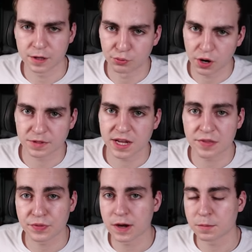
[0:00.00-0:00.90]
abrupt cut
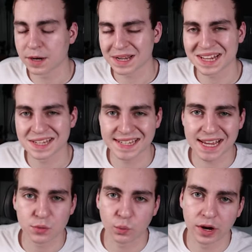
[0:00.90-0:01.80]
there, but as I
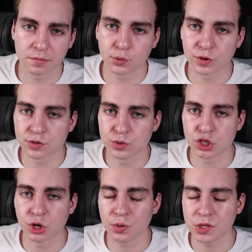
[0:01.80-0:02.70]
said, what I'm going to
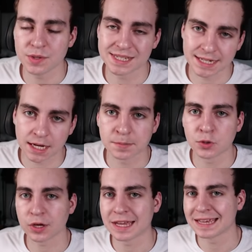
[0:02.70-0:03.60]
show you is
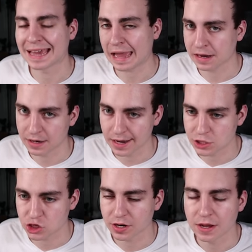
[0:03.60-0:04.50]
tuple
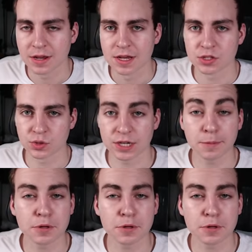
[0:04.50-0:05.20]
concatenation. So tuple